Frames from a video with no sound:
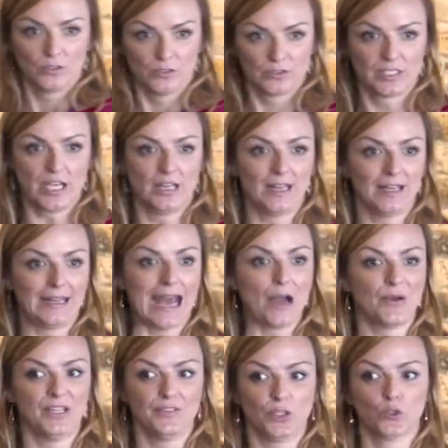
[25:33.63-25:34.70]
they'll
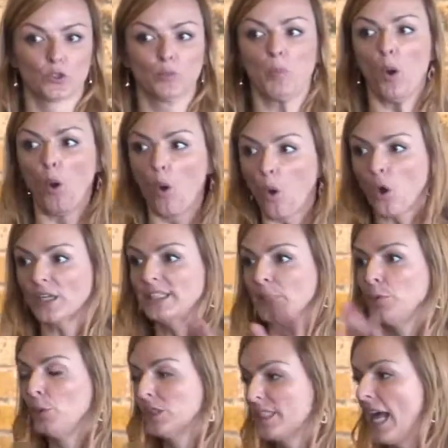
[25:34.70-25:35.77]
allow it in the group, or they
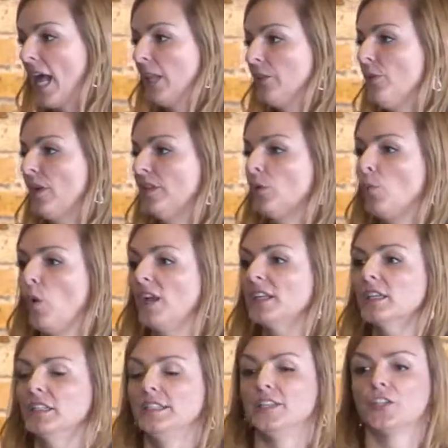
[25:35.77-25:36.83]
will tell you under
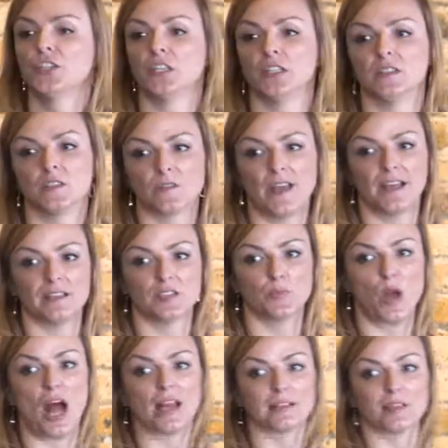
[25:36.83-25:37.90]
what conditions that is
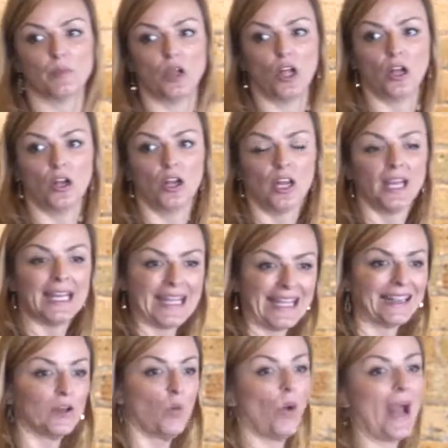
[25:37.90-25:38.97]
possible.
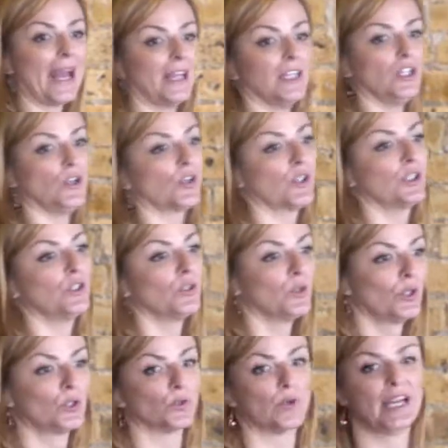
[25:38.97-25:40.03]
Either way, you're gonna
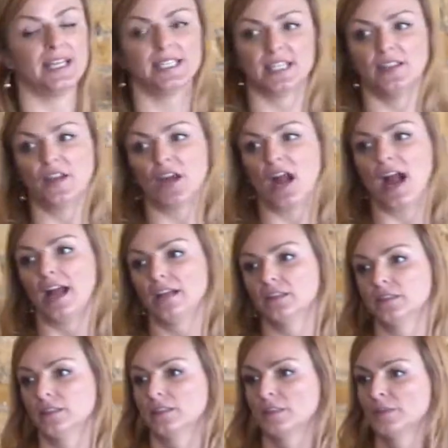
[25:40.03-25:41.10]
look great in their
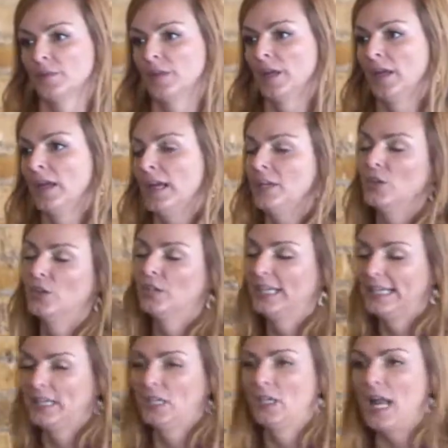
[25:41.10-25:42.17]
eyes, and you're gonna
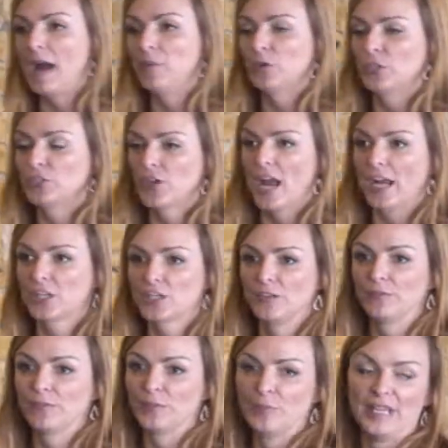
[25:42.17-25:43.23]
get a lot more
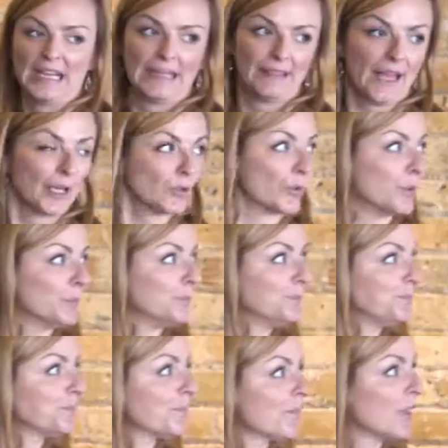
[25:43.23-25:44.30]
traction from being in that group.
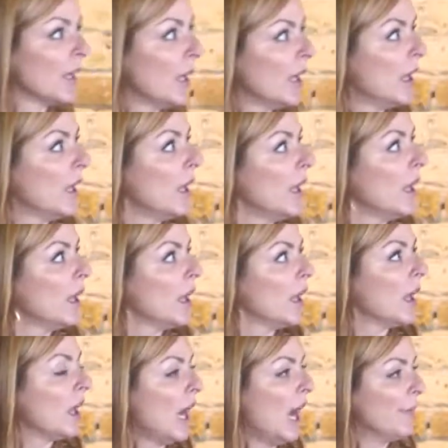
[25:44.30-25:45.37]

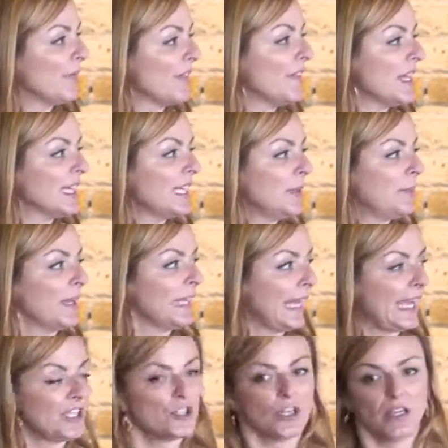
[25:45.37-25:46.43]
And then keep
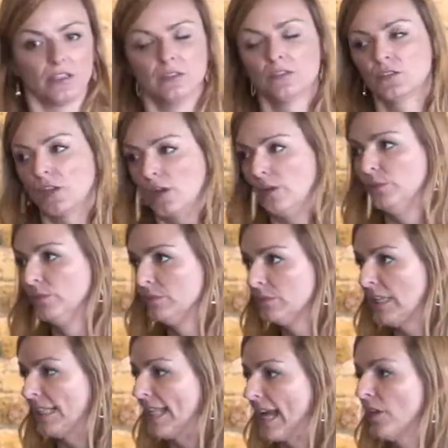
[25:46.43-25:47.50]
engaging.
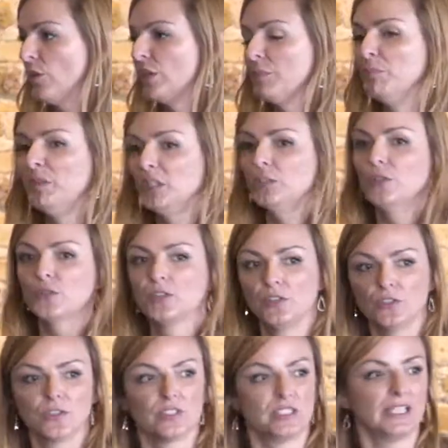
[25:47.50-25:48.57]
And now you can build those
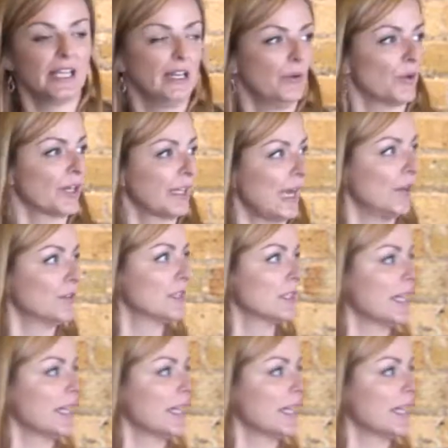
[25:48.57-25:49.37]
into the daily workouts,